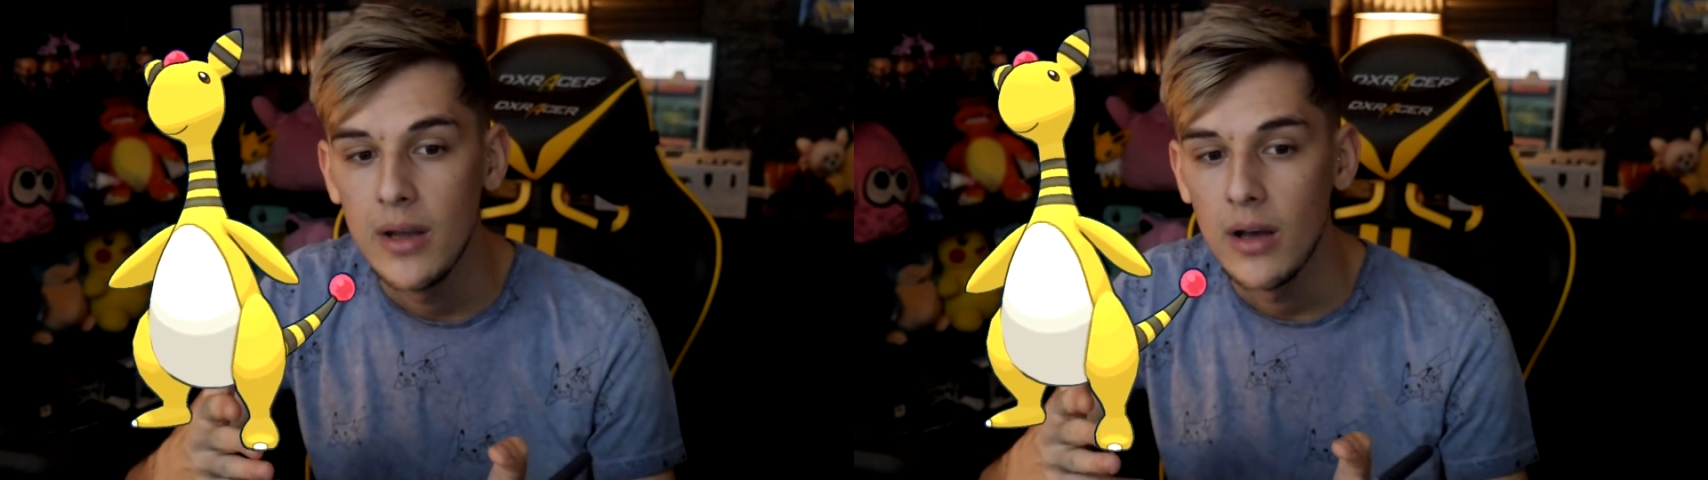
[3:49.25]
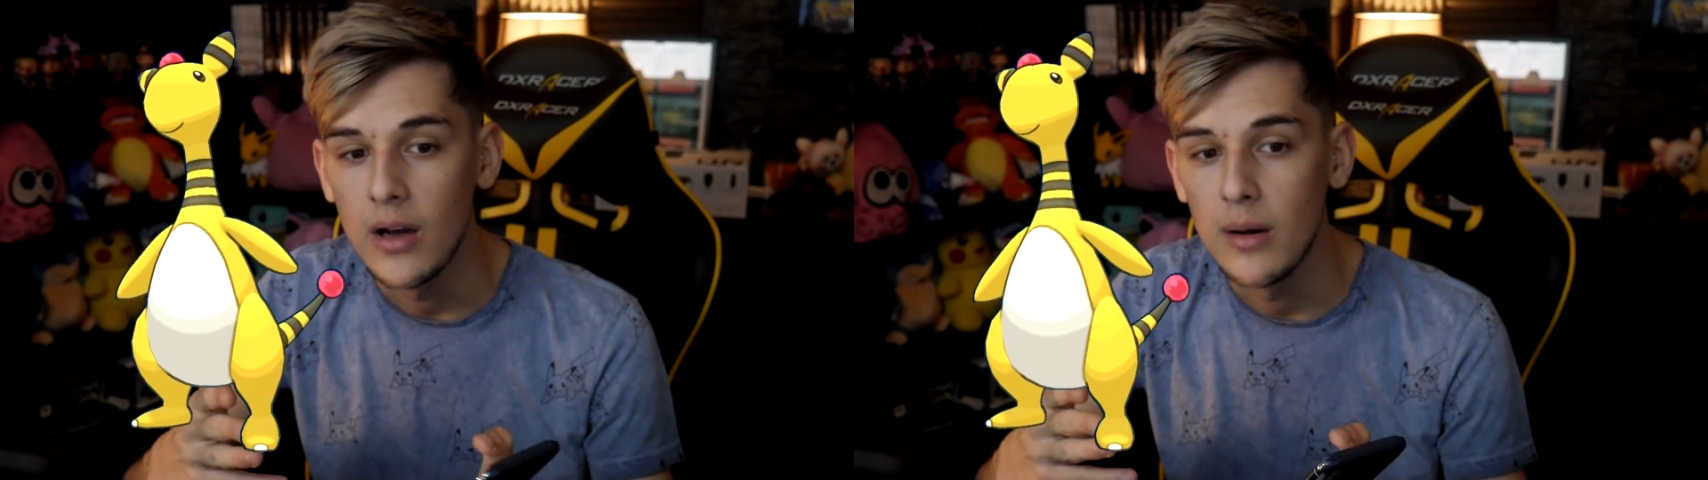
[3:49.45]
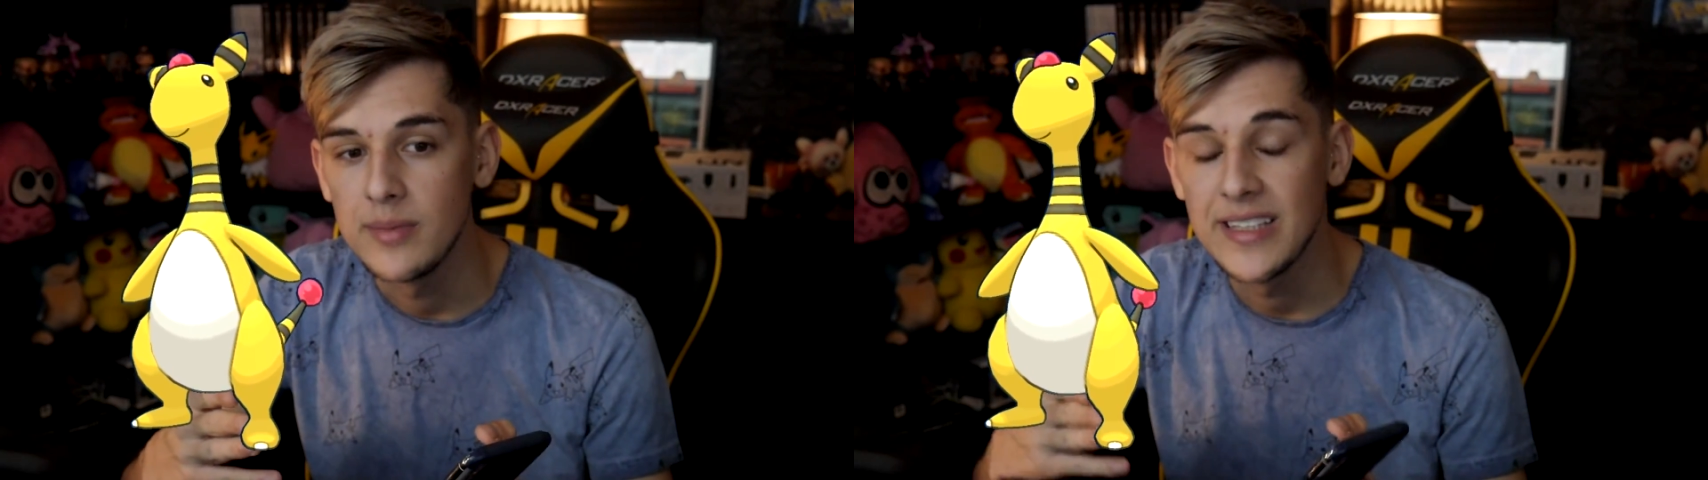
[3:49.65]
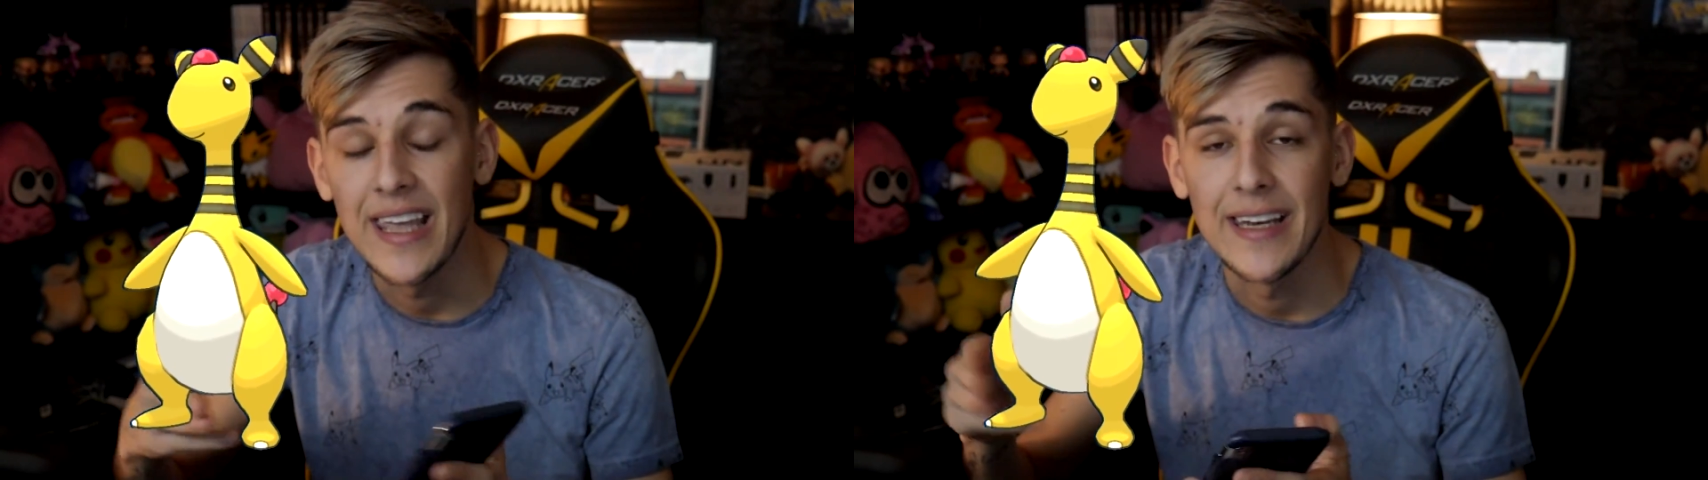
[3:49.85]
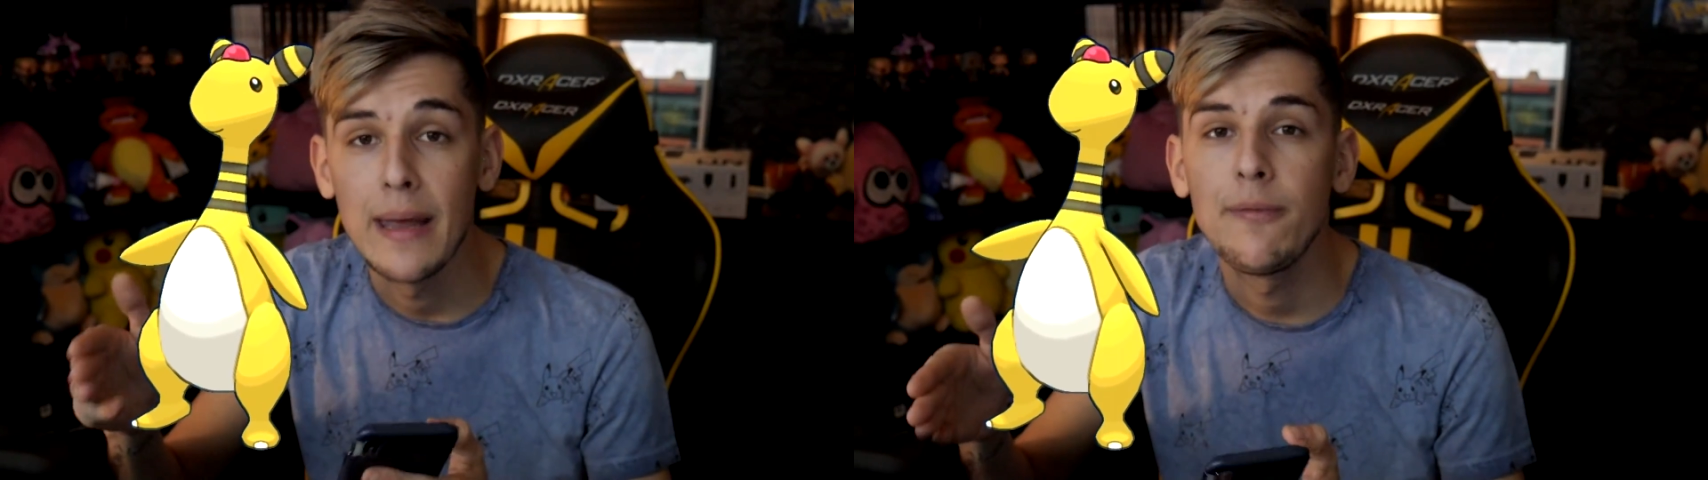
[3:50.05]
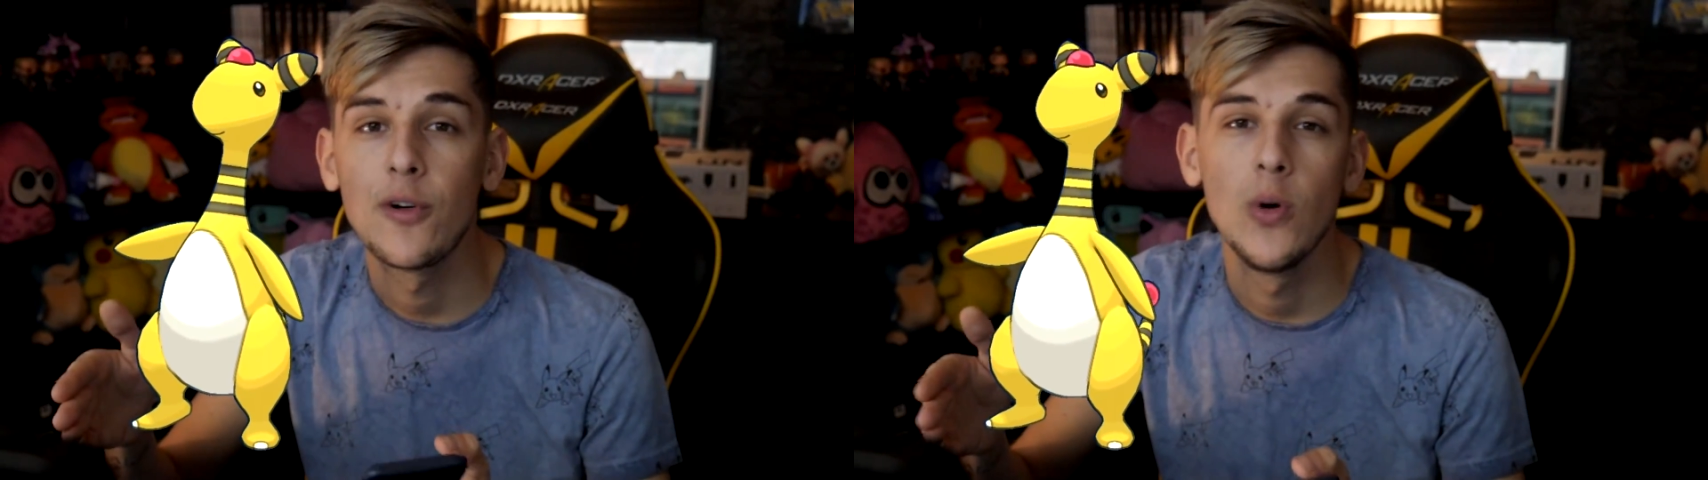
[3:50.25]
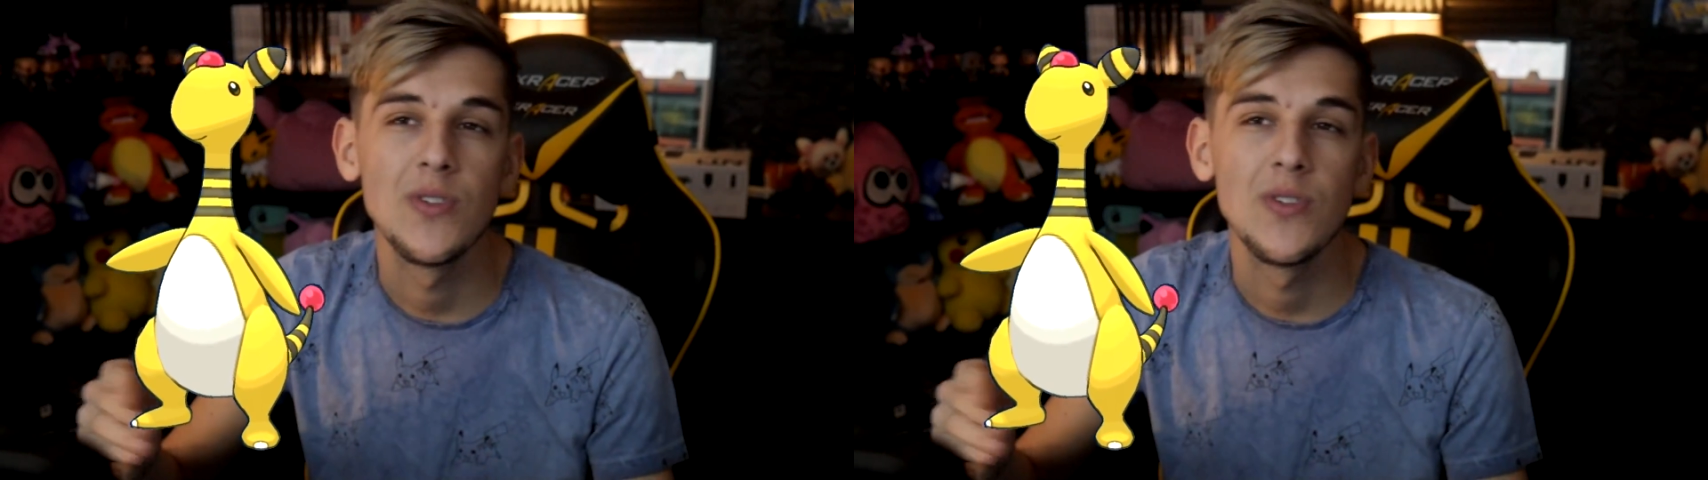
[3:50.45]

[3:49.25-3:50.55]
to get an Ampharos,